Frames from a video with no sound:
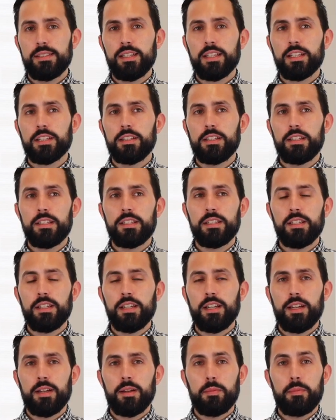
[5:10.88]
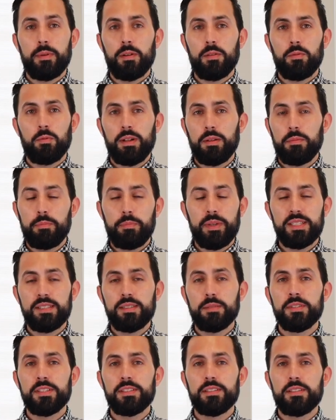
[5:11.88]
secondly,
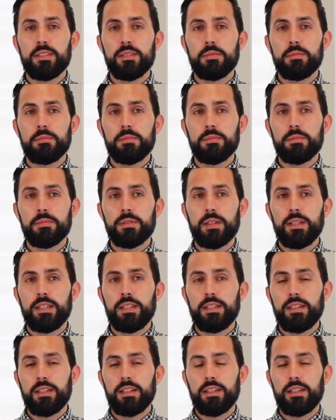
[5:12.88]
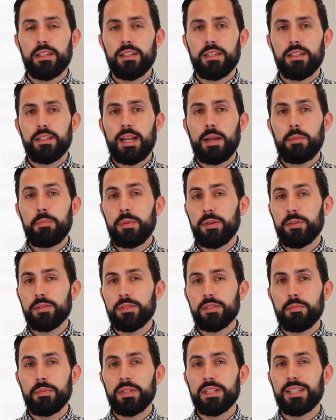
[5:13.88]
pessimism appears
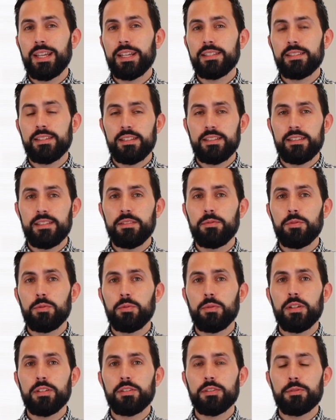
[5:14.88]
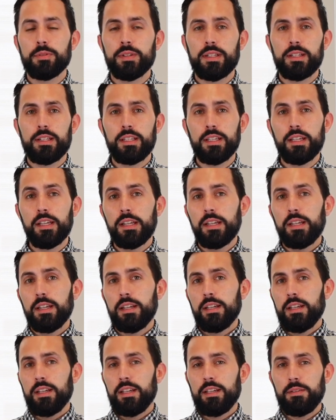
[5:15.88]
a bit excessive to us currently.
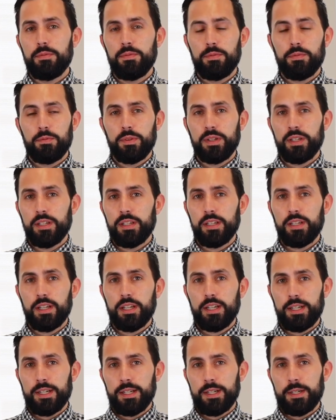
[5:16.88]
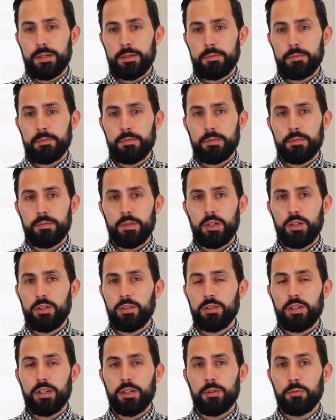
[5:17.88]
If we
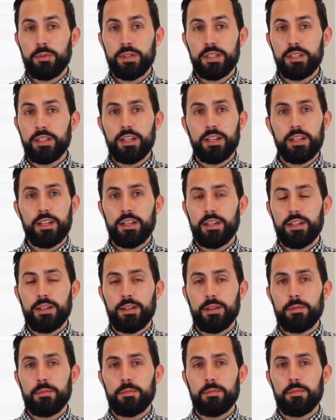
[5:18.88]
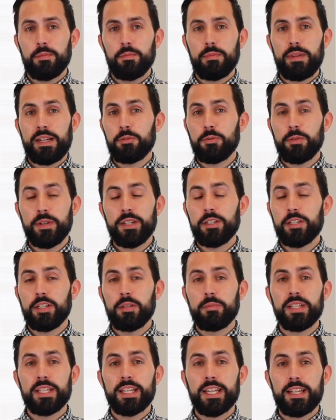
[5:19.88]
read the
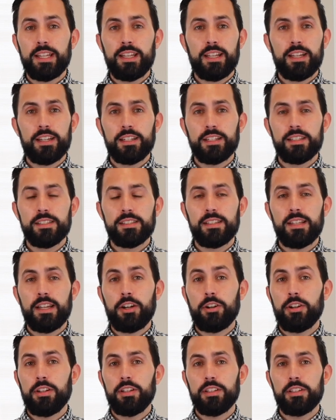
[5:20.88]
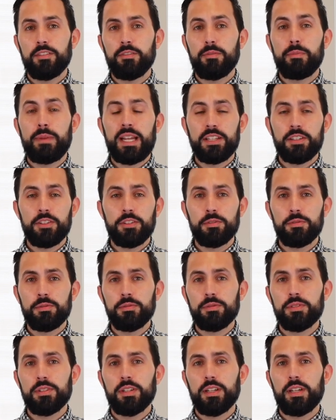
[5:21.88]
macroeconomic headlines, there are a lot of bad
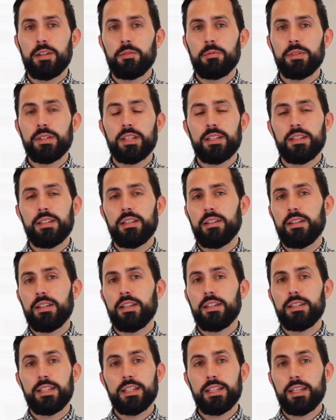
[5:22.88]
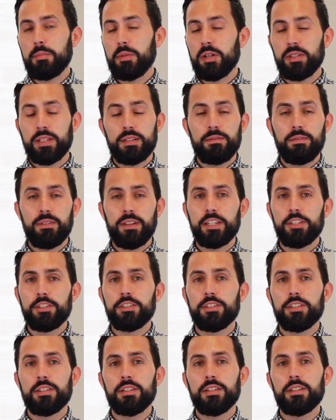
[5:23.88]
news. We can think about
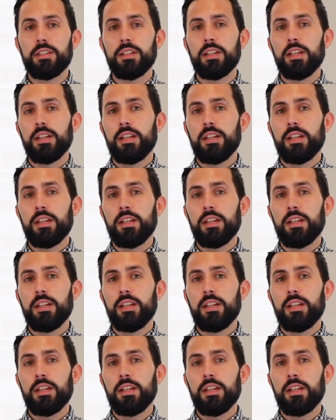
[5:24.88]
inflation,